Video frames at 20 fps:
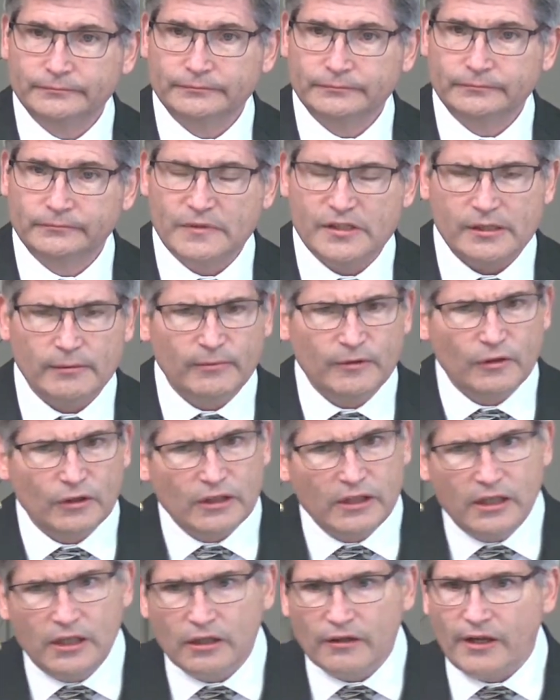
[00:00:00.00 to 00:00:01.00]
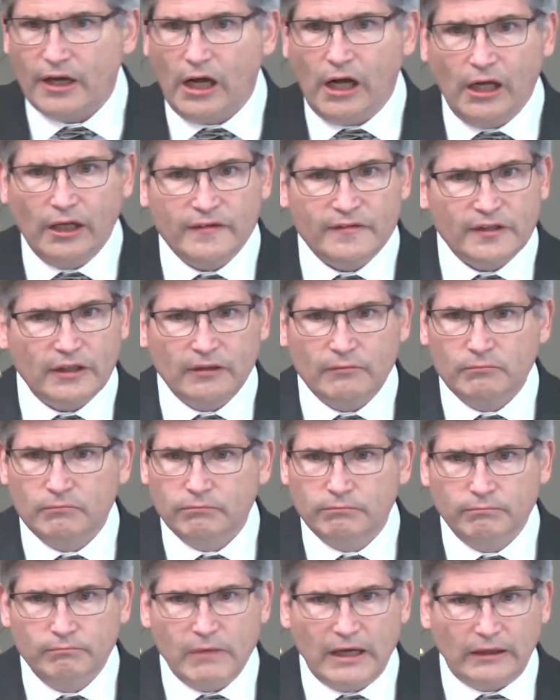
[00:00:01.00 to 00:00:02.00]
And some of you can hear the haunting
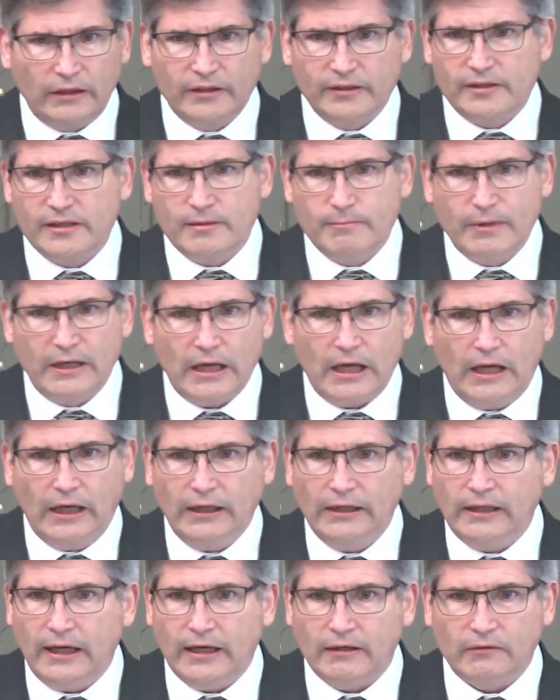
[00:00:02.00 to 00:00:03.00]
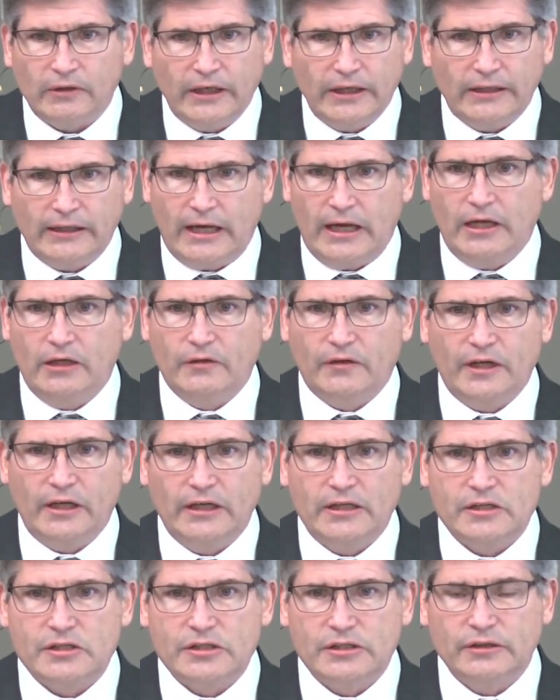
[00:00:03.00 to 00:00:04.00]
melody behind that right now, can't
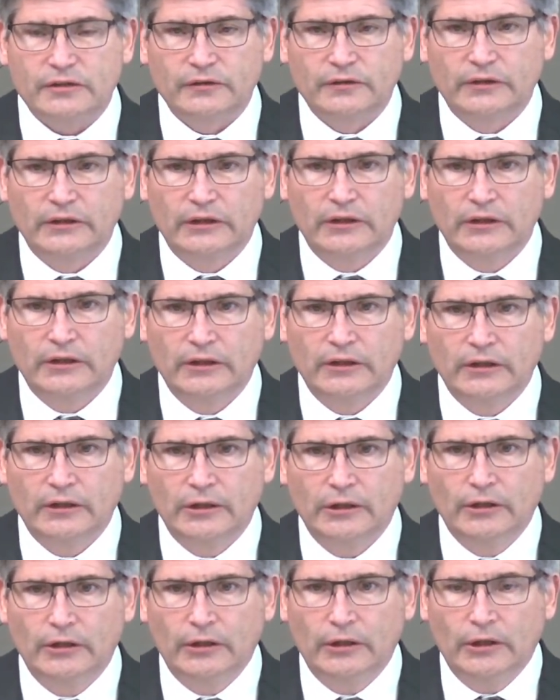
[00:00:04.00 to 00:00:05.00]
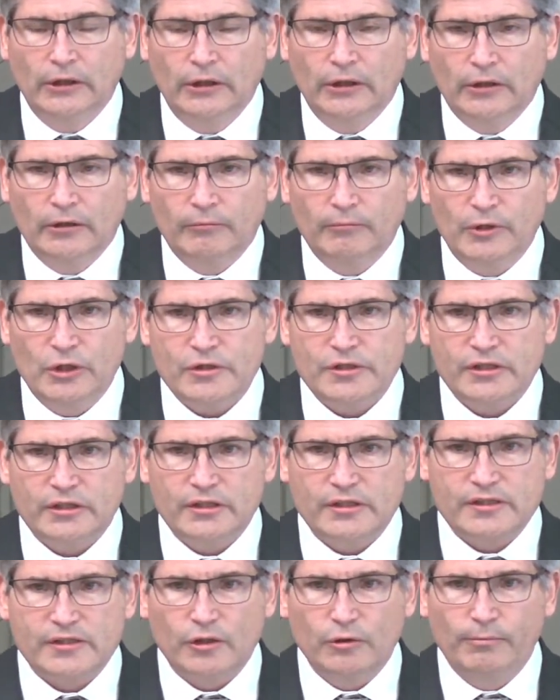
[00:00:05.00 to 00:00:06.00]
you? Music
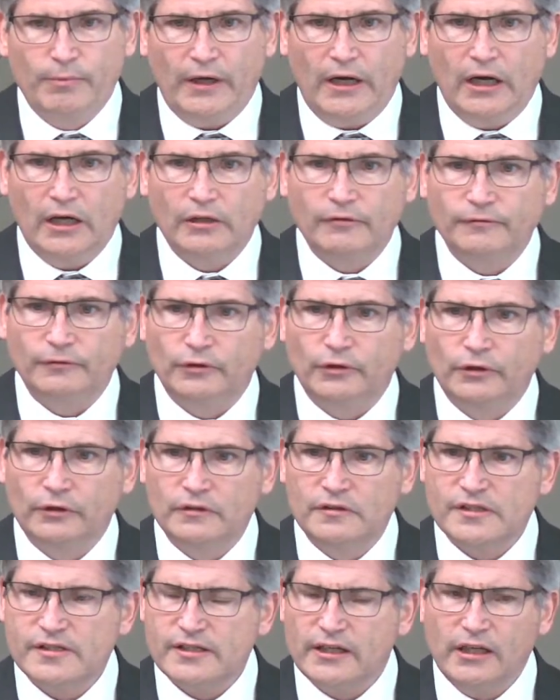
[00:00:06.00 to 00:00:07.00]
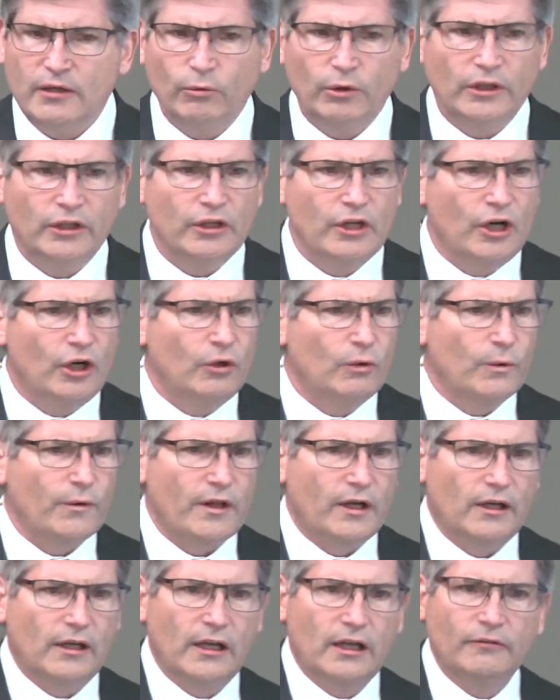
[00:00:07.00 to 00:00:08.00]
is so powerful. Does anyone know where
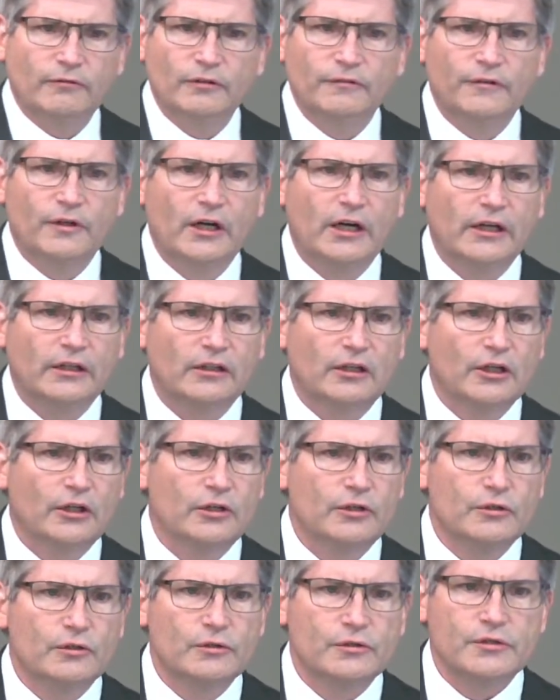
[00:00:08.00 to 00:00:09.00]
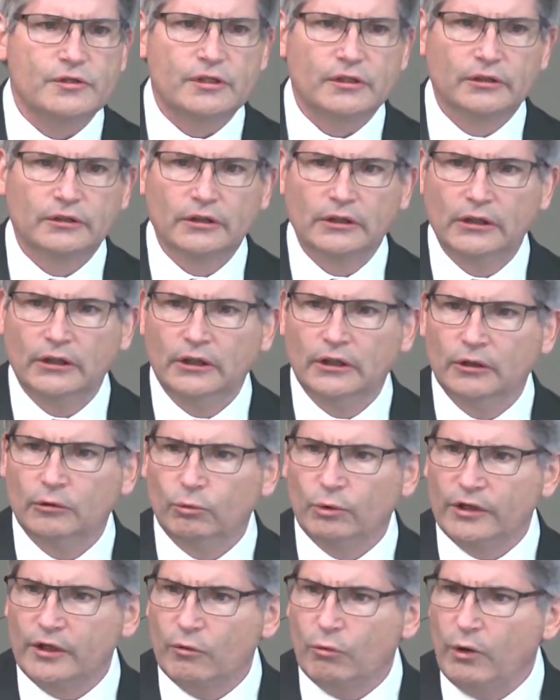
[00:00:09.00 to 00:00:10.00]
the love of God goes
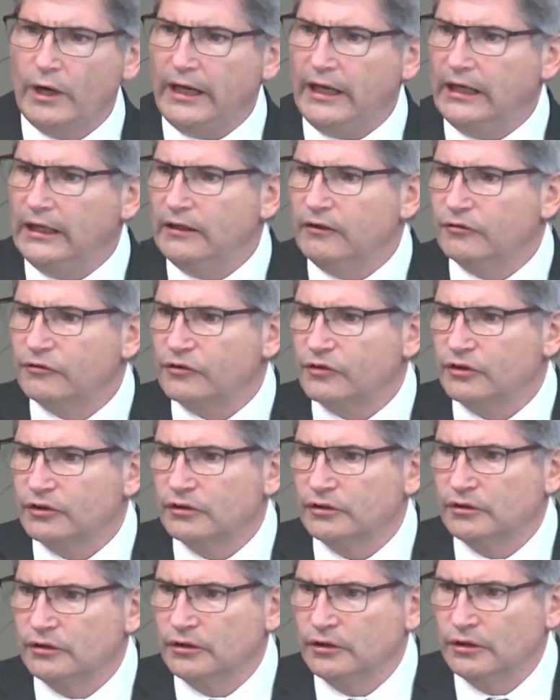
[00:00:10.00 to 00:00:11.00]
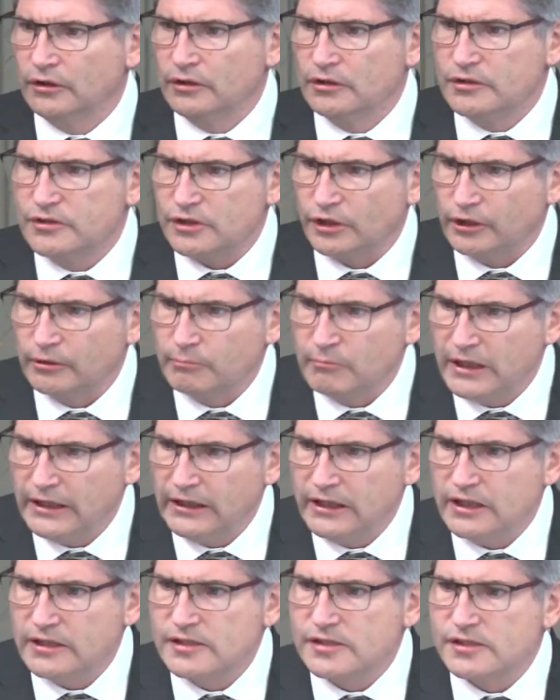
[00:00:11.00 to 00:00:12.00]
when the waves turn
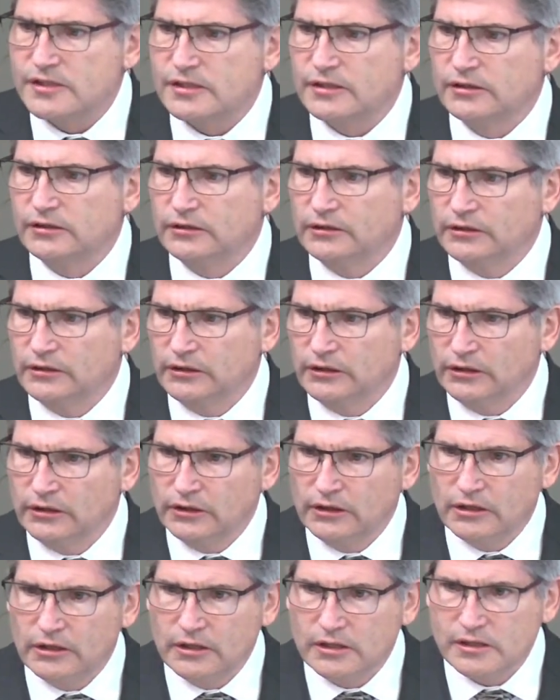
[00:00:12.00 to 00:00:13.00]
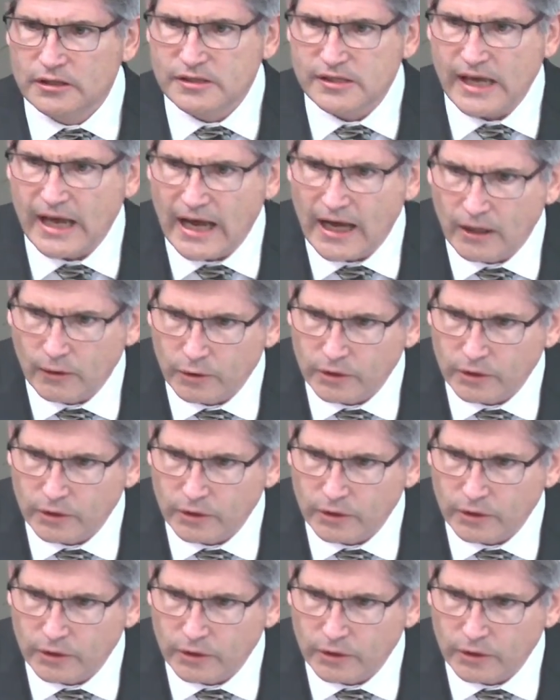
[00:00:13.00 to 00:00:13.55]
minutes to hours?